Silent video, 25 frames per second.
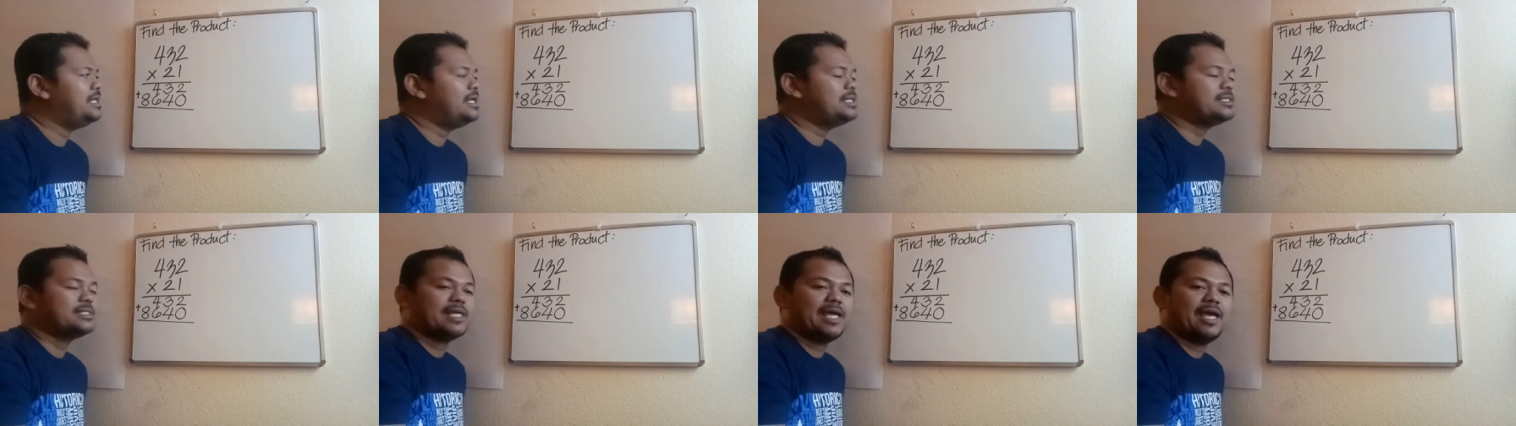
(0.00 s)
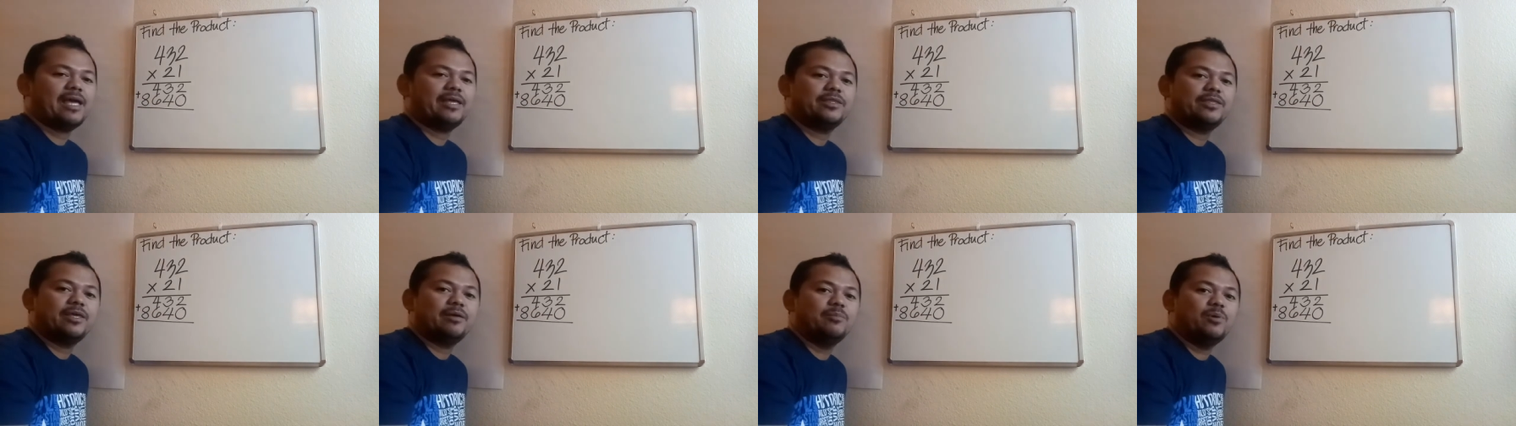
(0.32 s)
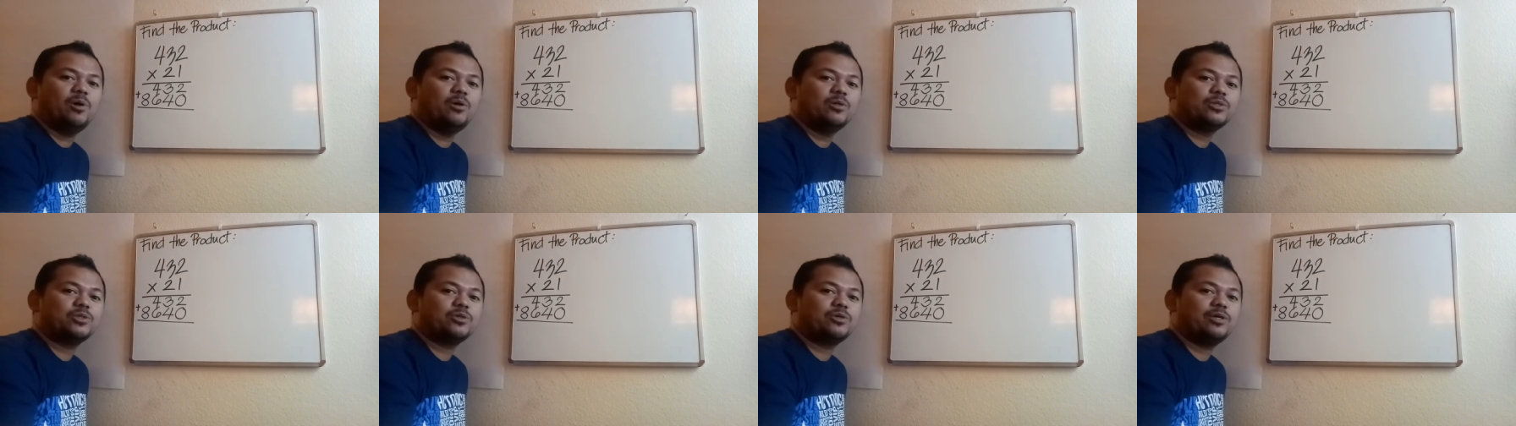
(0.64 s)
Let's add
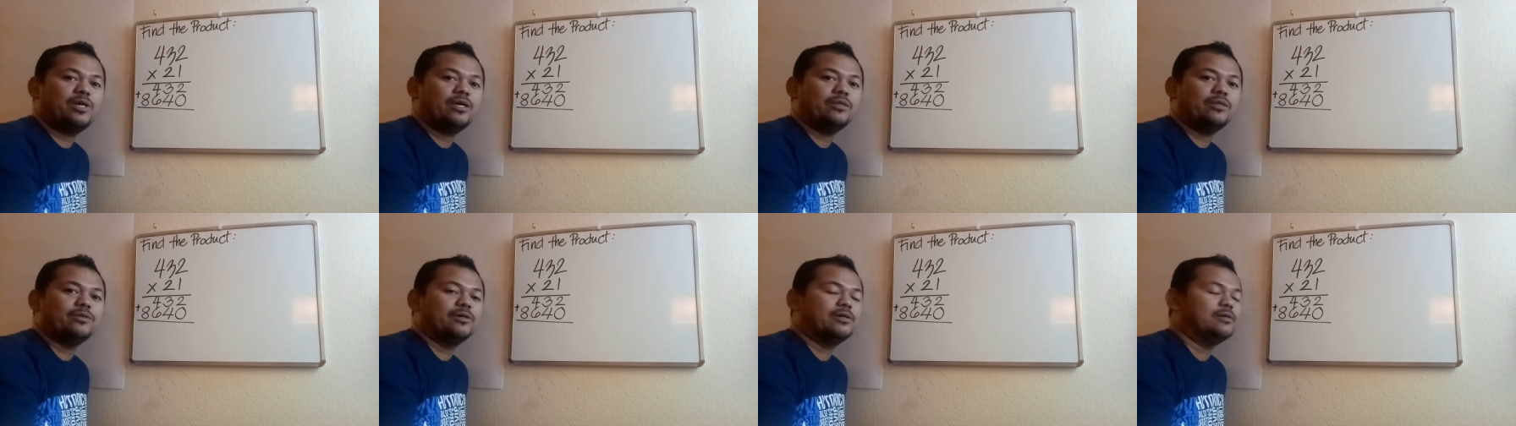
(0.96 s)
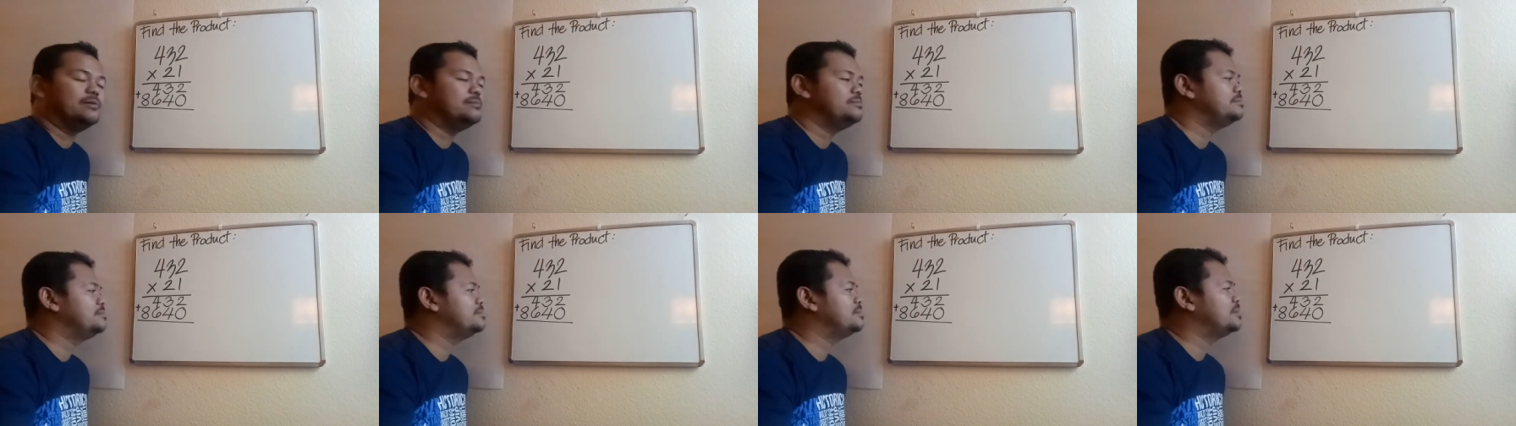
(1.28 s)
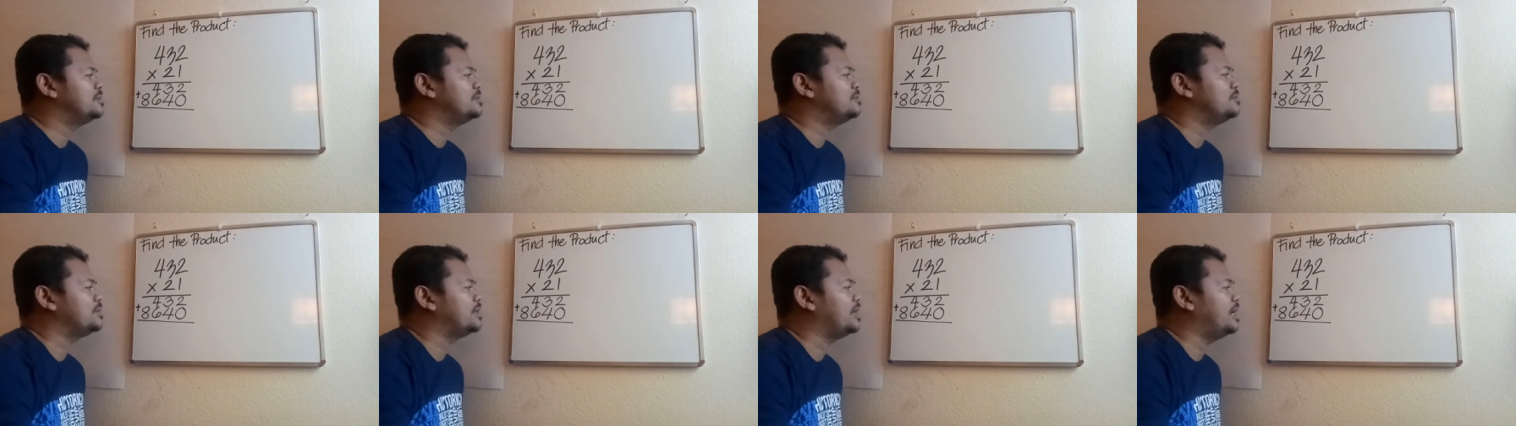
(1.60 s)
them all together.
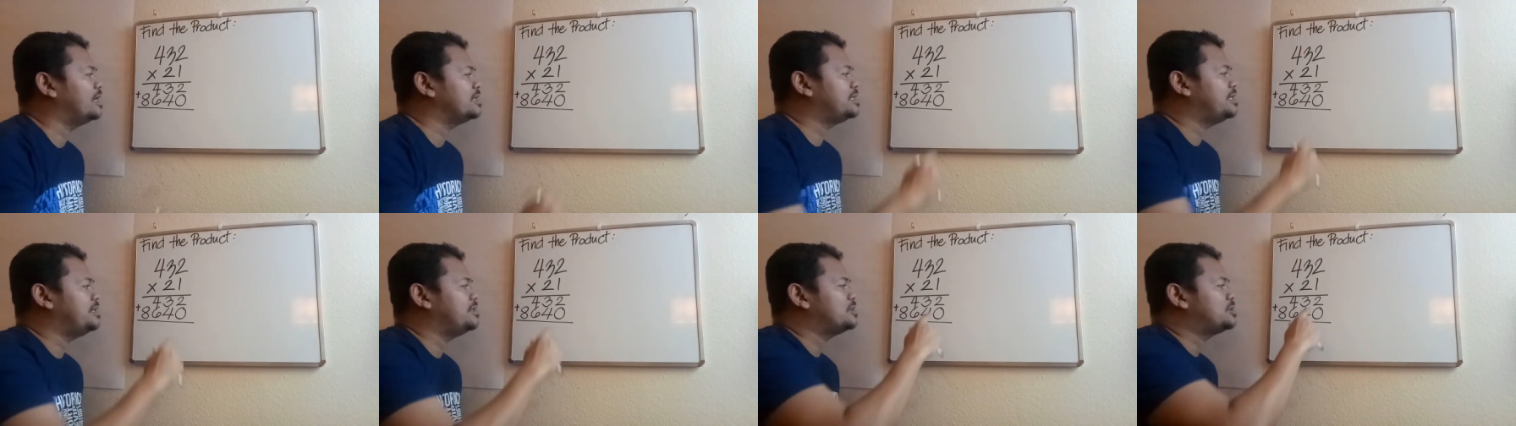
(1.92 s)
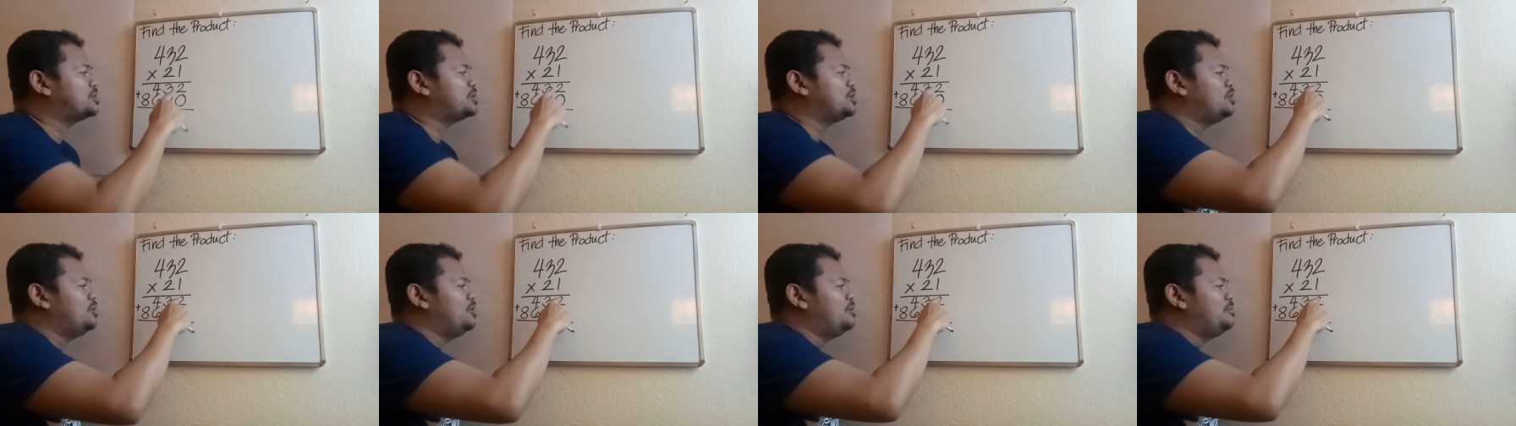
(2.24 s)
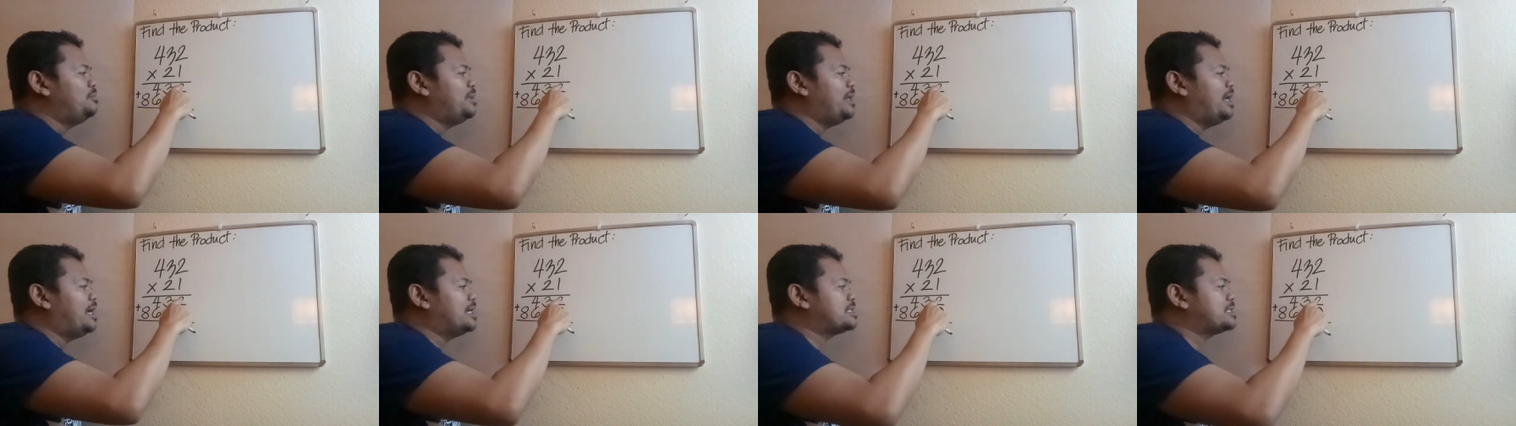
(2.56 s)
We got here
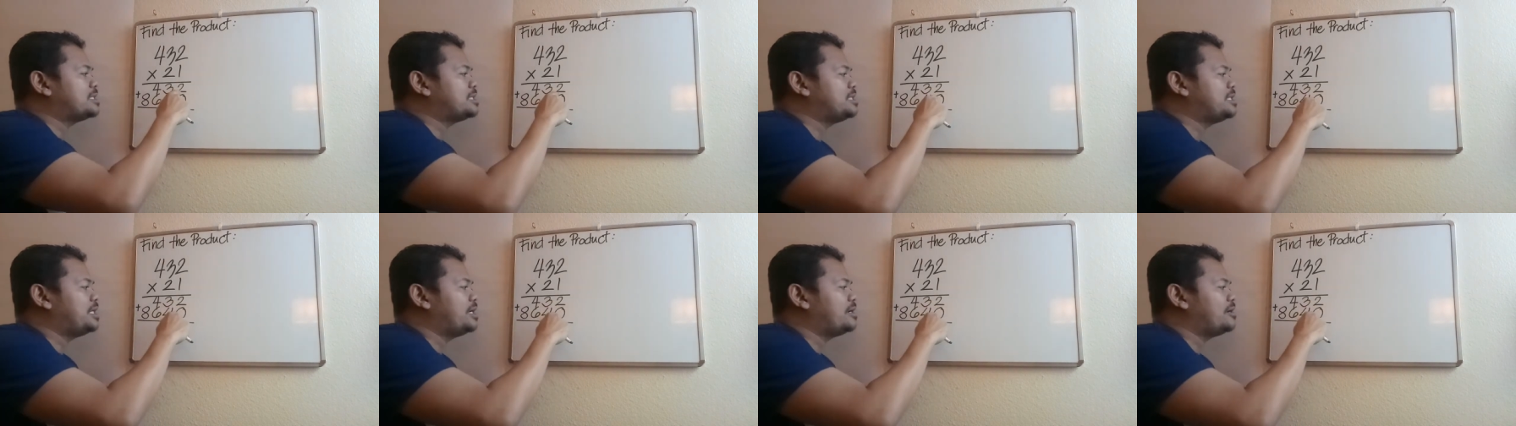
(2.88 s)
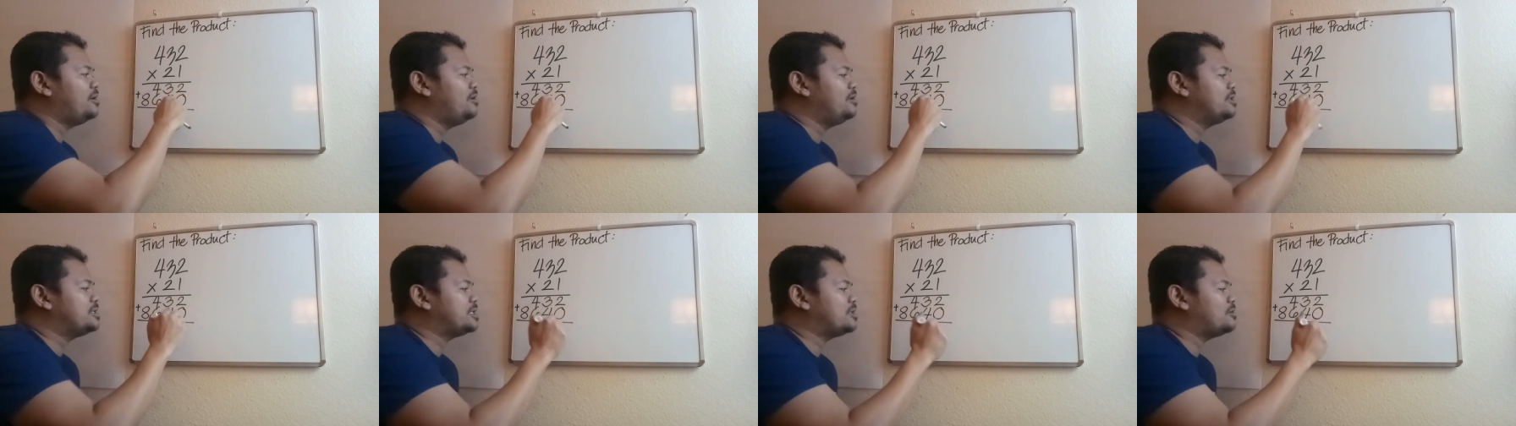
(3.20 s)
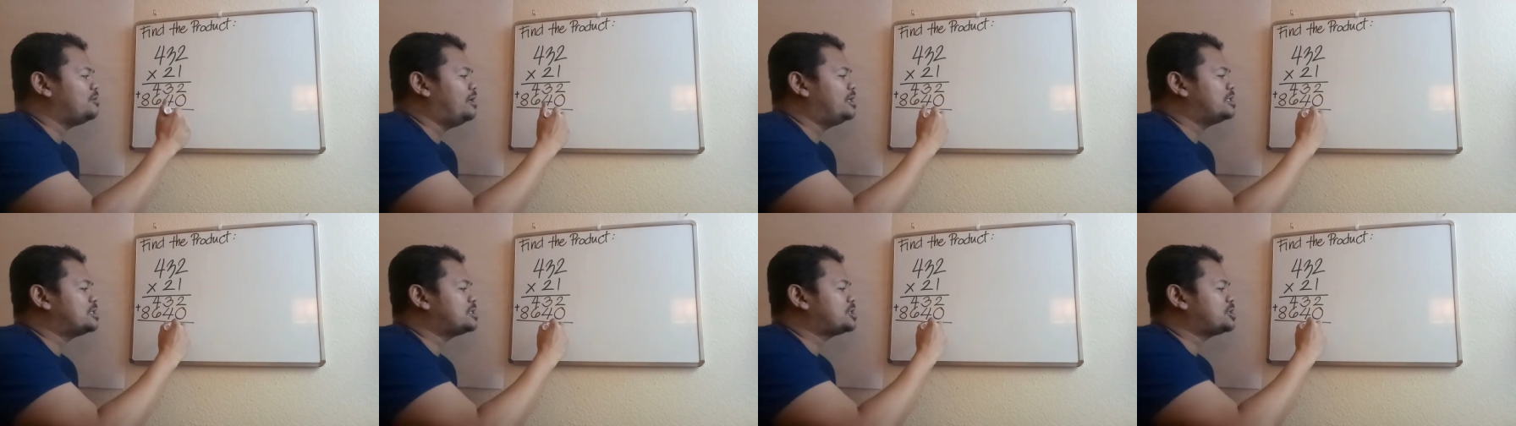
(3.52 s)
2 plus 0 is
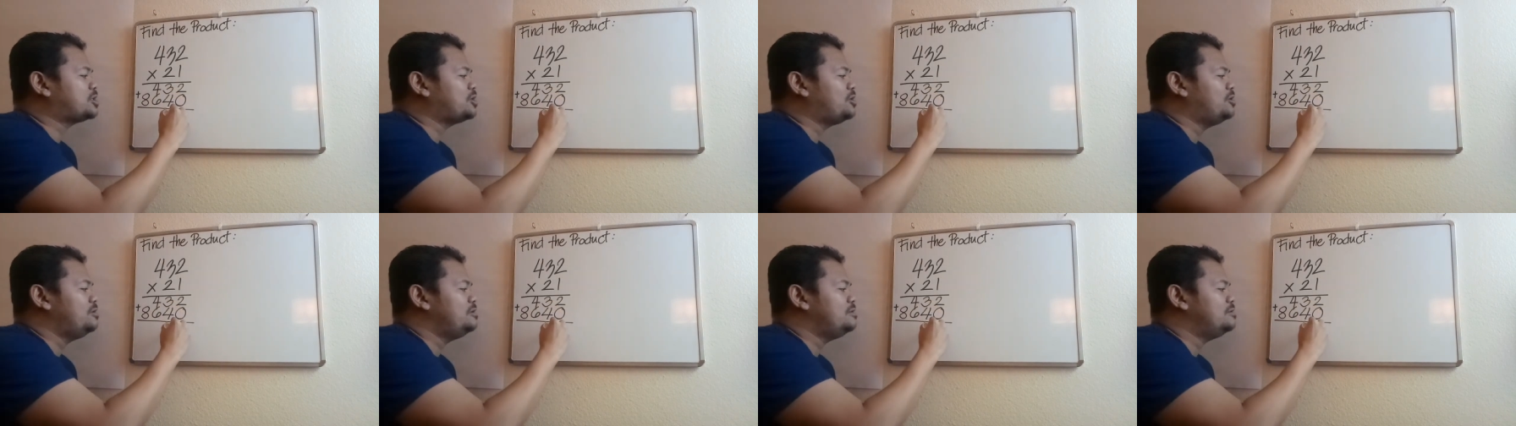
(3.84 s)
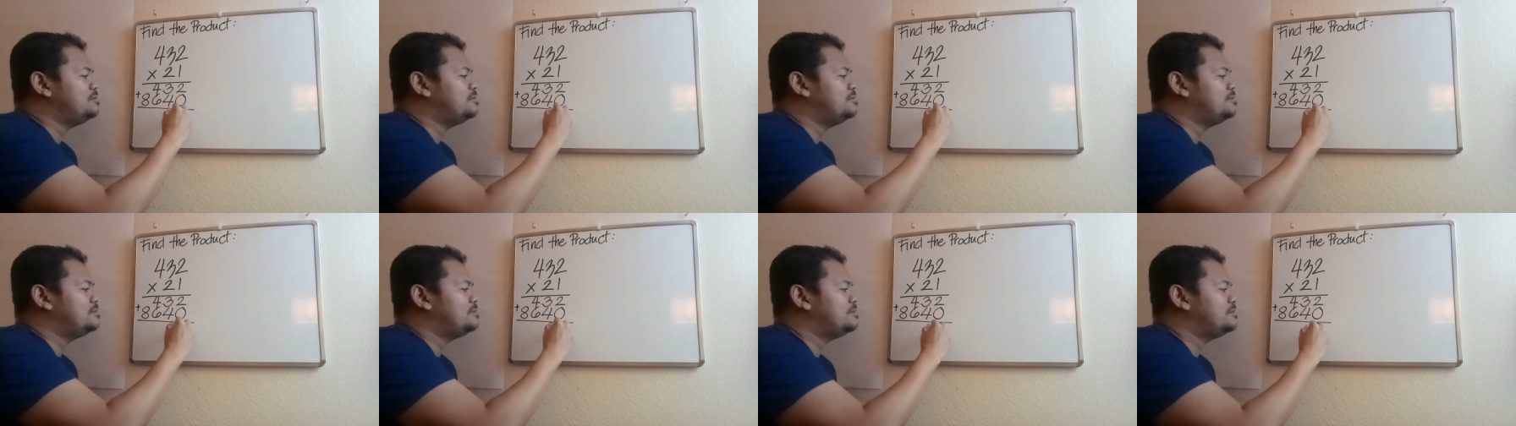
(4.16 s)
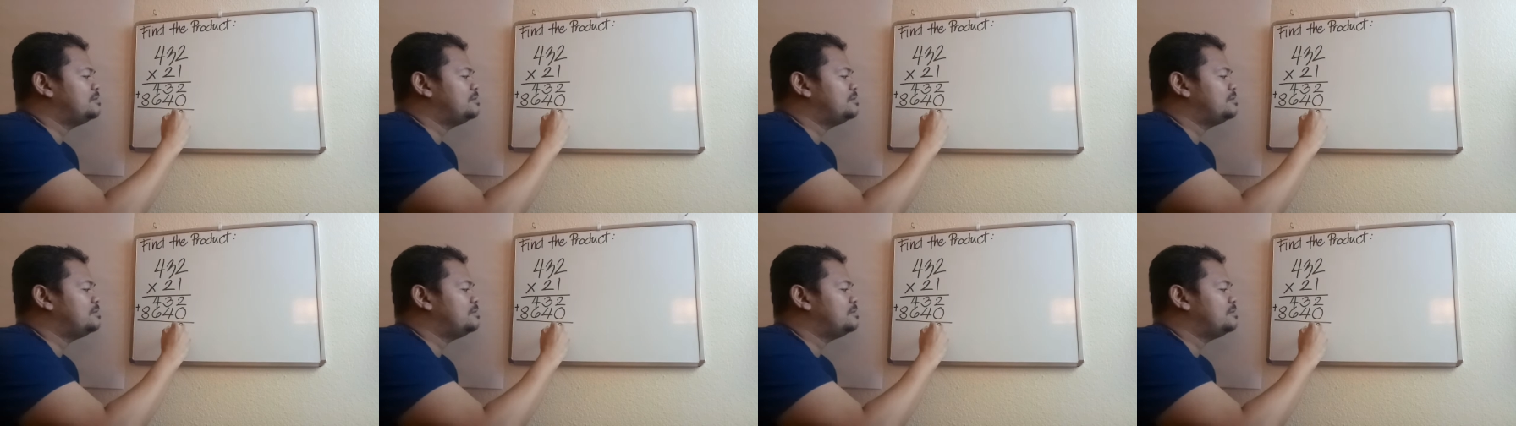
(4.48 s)
equals to